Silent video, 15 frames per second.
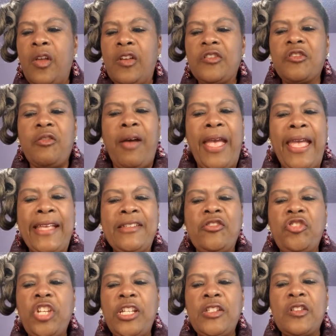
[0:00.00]
So I ask
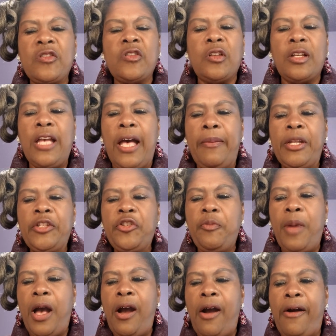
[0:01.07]
Jesus to come into
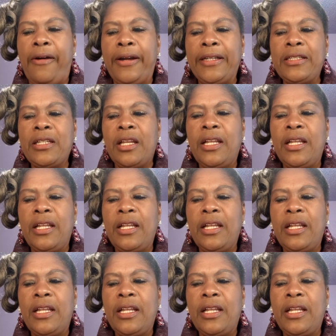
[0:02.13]
my heart,